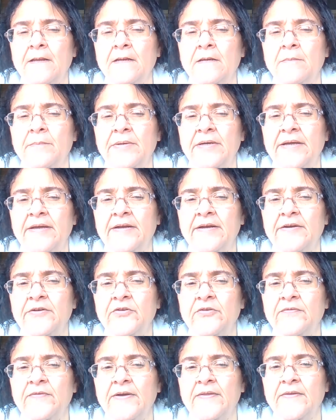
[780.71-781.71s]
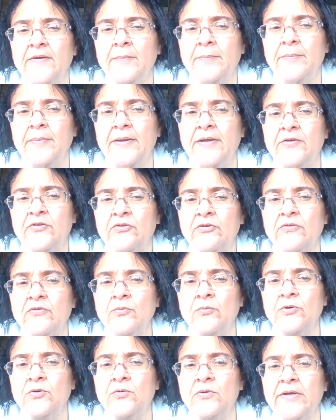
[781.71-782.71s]
But again, I do find that patients
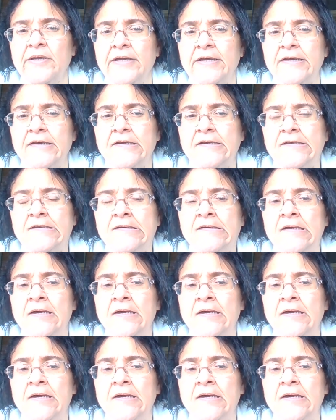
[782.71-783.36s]
will get